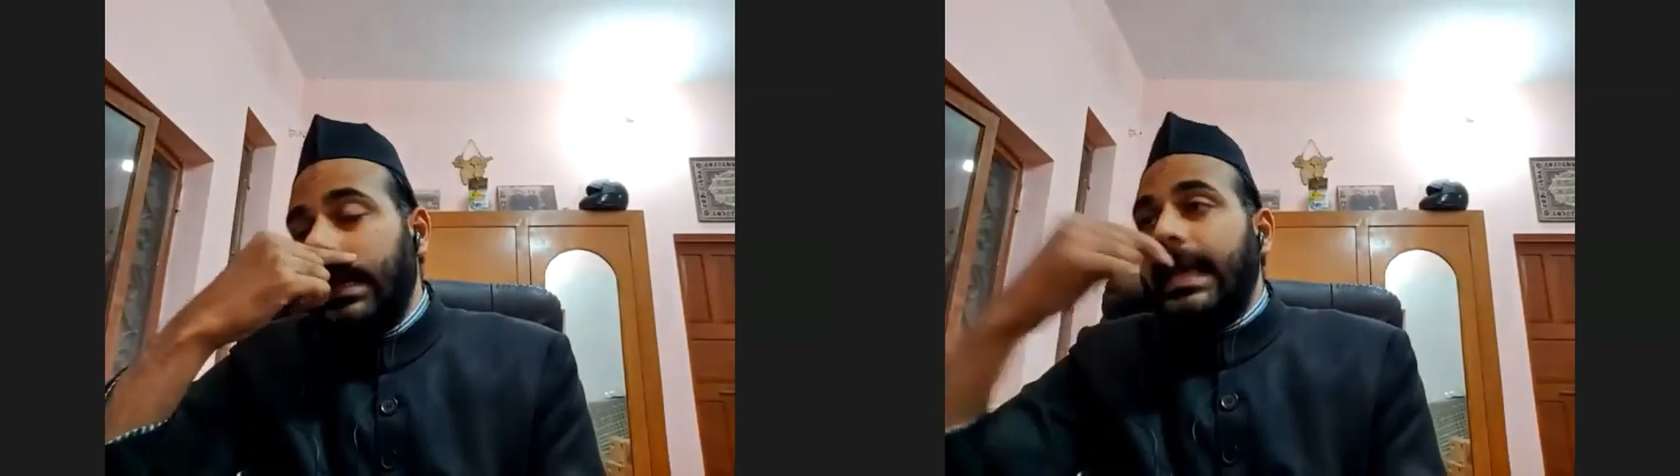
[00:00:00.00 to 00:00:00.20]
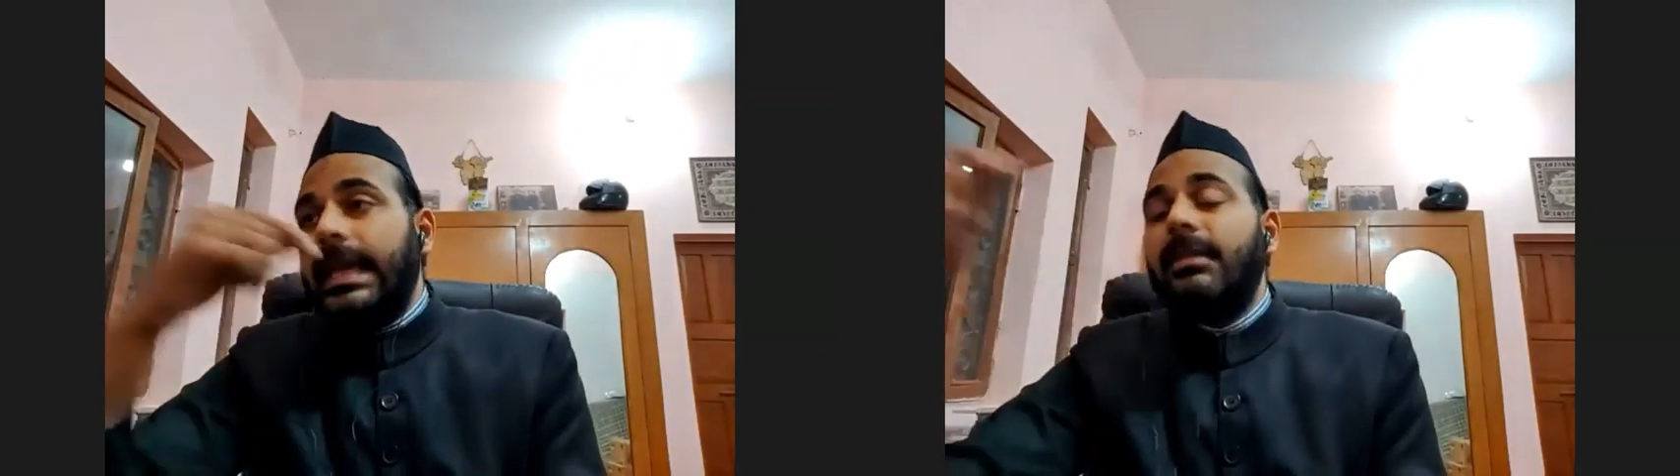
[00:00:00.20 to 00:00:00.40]

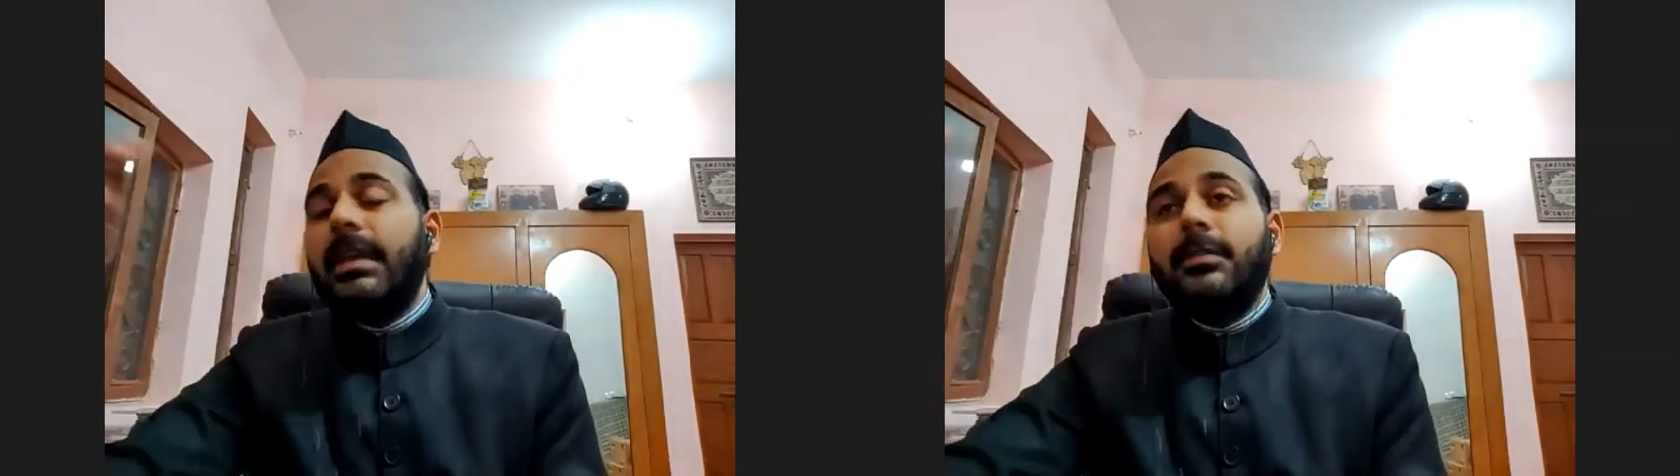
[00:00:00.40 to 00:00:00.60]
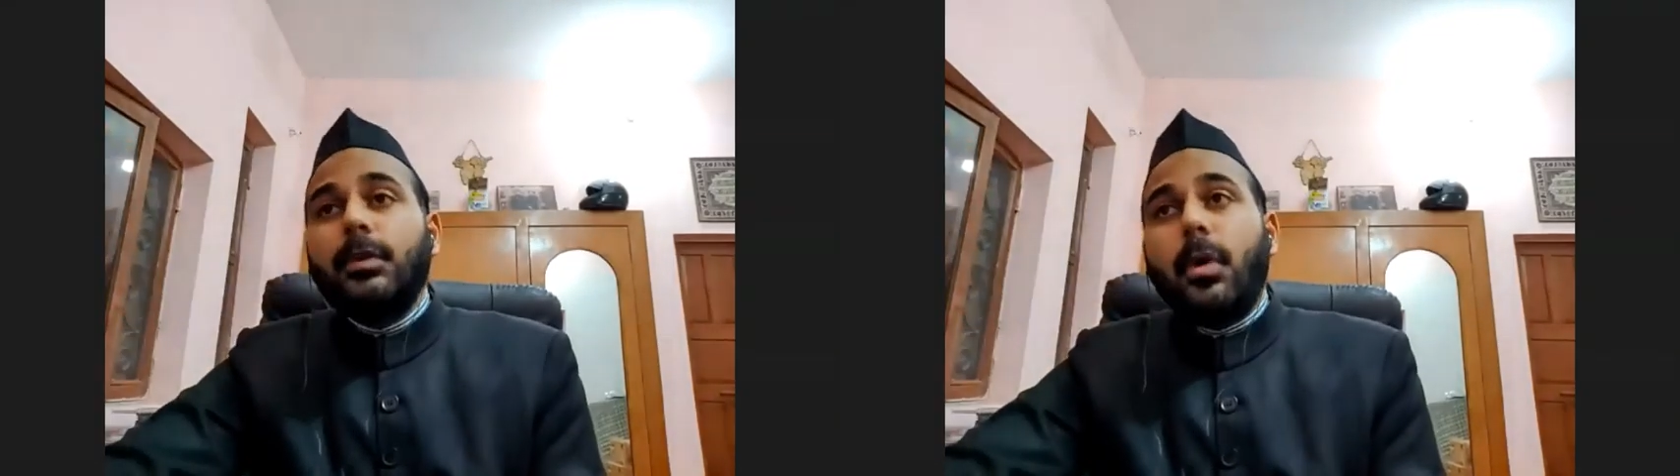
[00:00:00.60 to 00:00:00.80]
Even
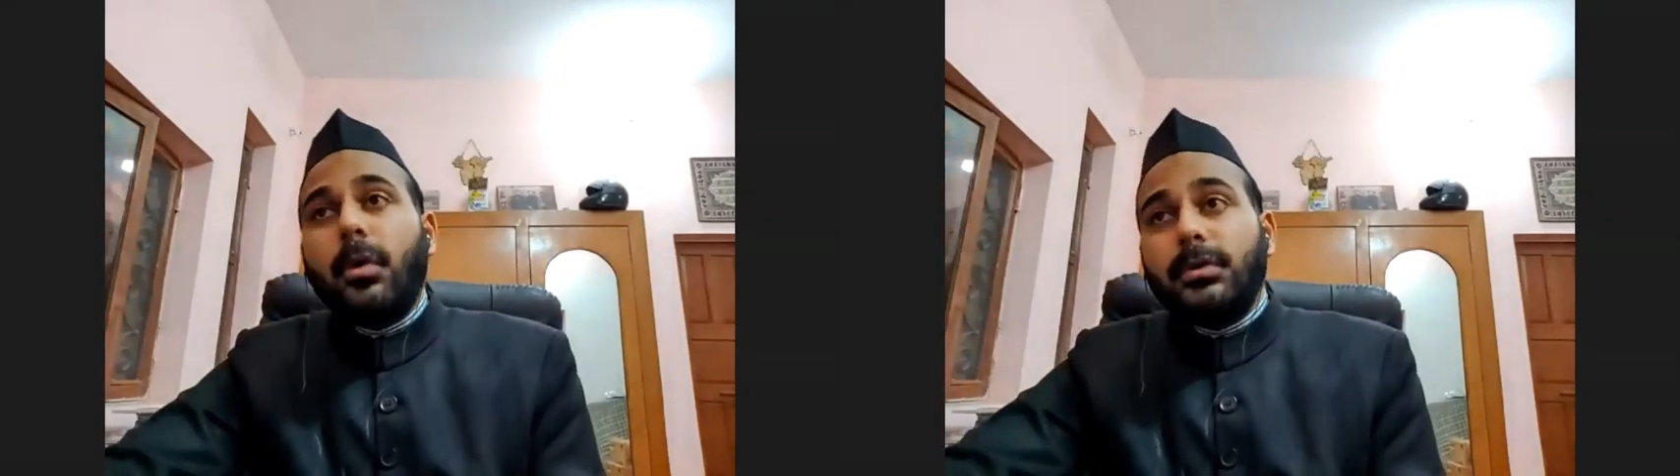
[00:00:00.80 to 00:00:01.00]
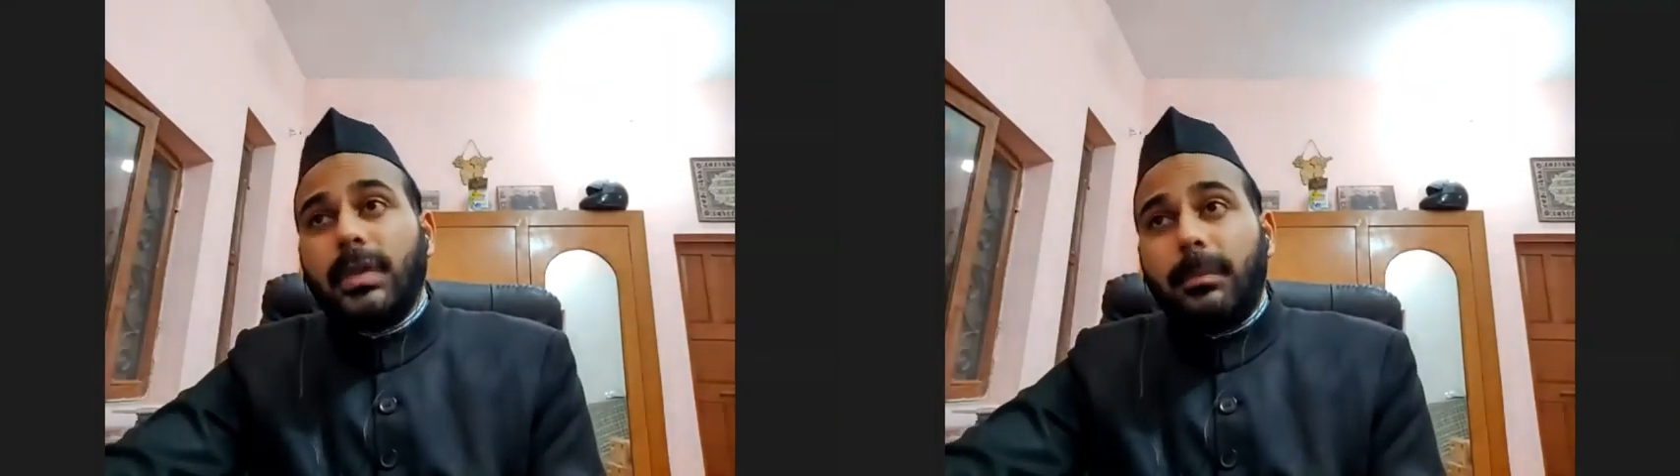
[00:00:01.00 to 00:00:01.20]
if you go
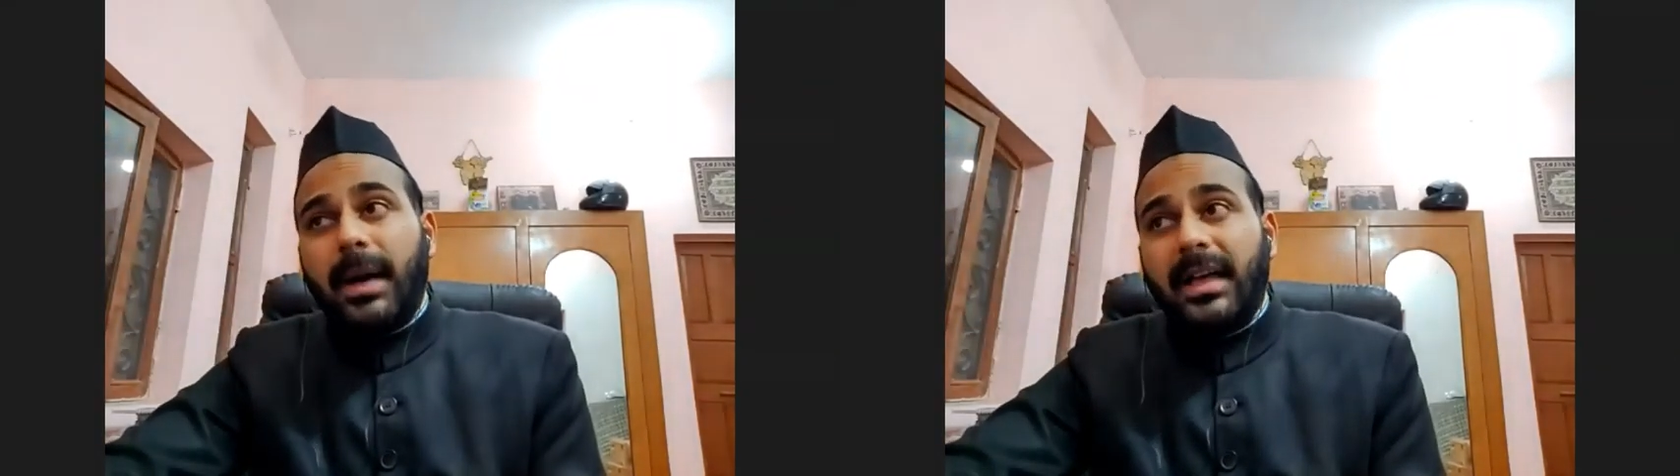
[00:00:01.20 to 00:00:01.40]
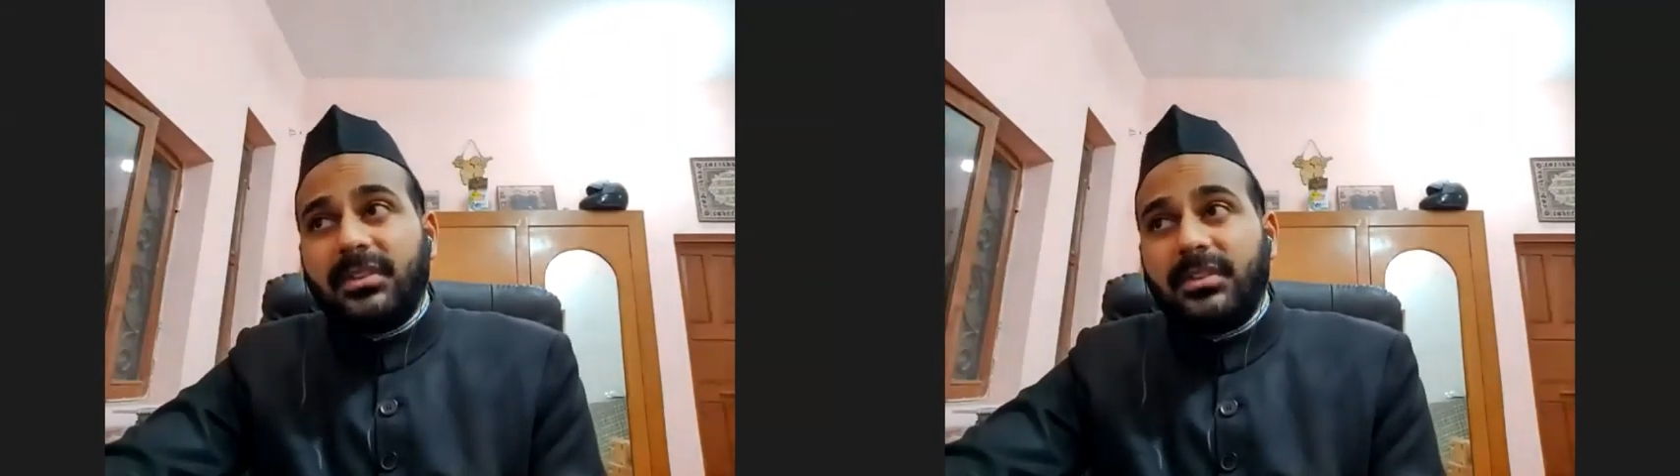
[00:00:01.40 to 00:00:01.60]
to the
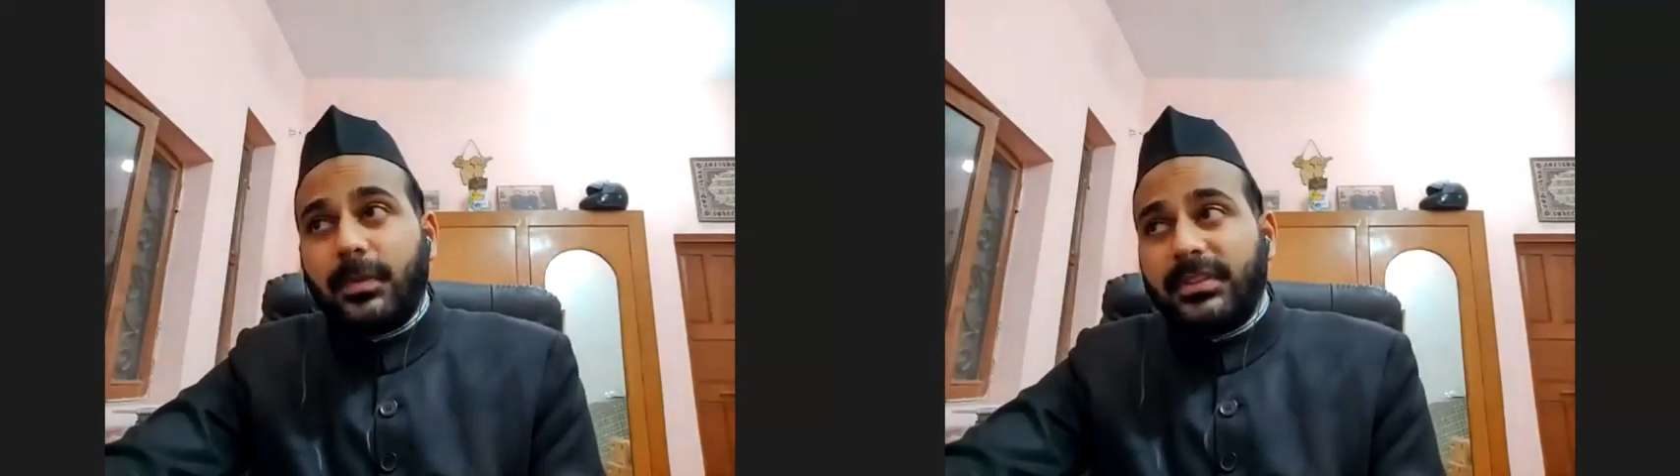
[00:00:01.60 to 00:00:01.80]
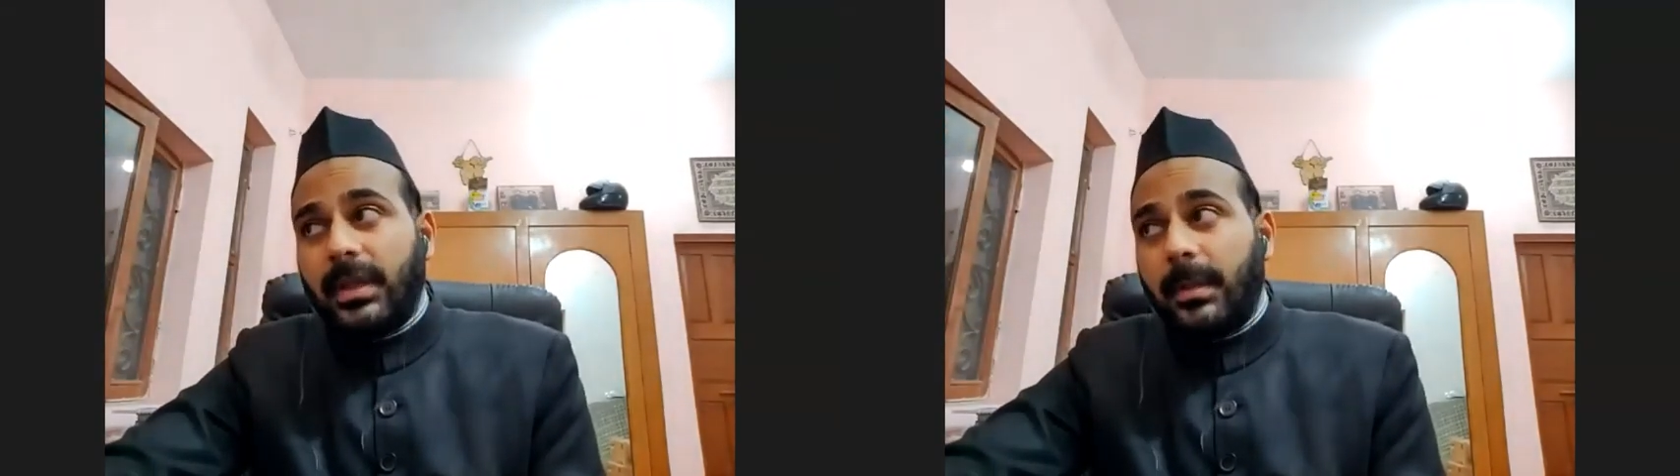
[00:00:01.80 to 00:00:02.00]
past,
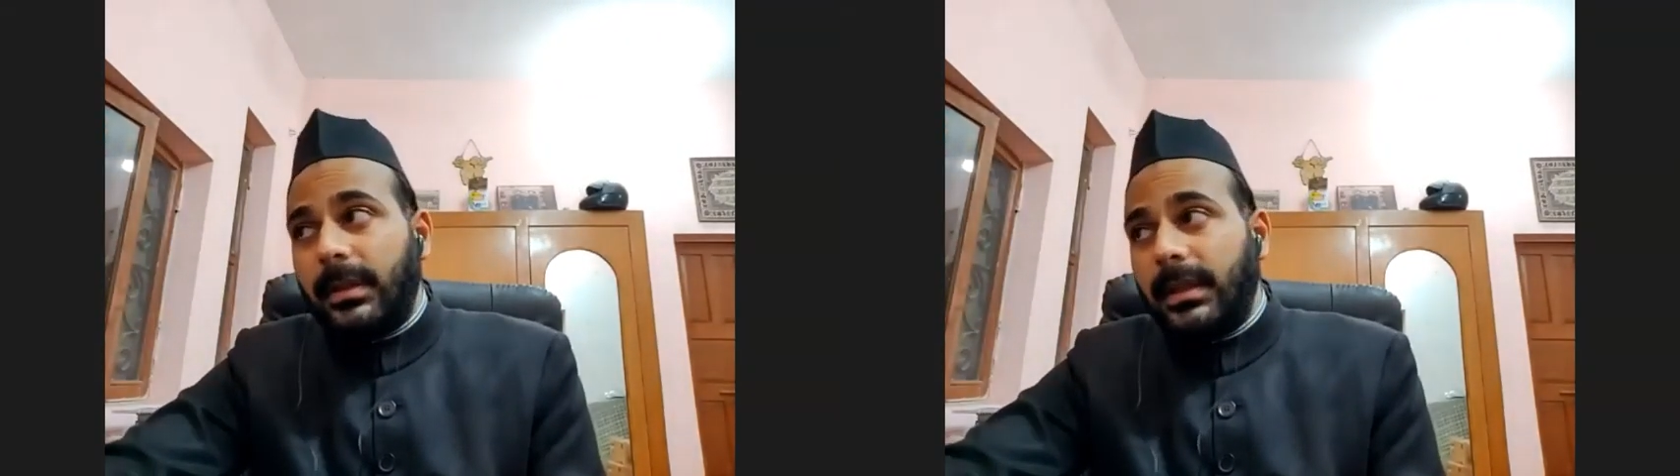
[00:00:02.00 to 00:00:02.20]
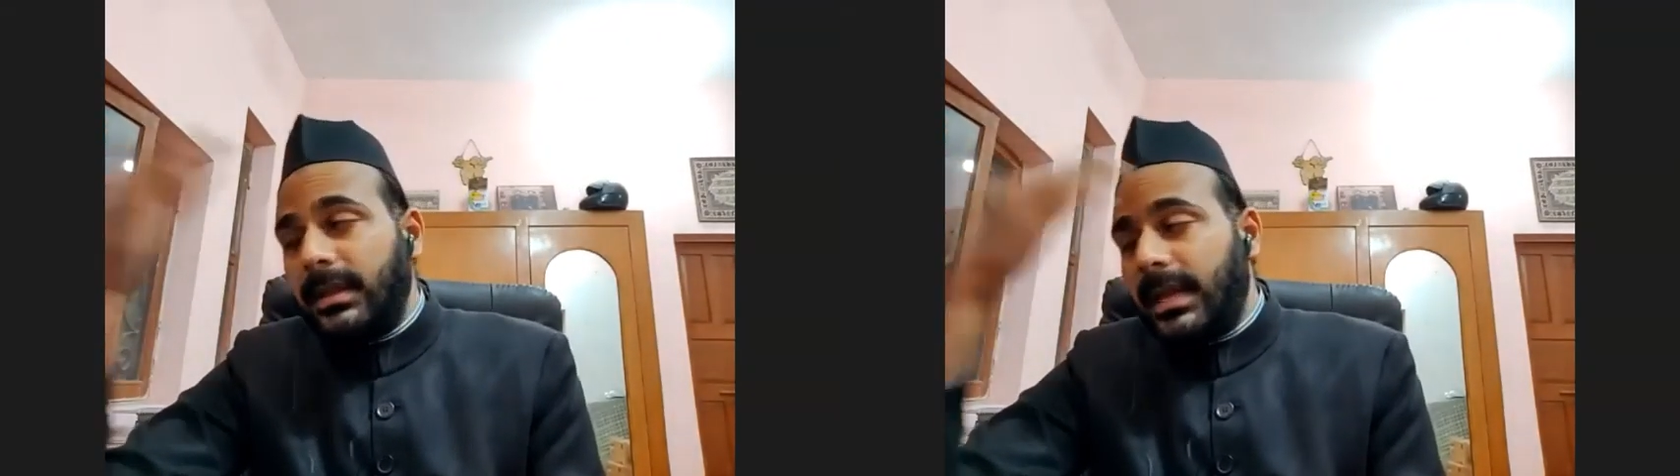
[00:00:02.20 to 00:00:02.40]
for example, in Nahj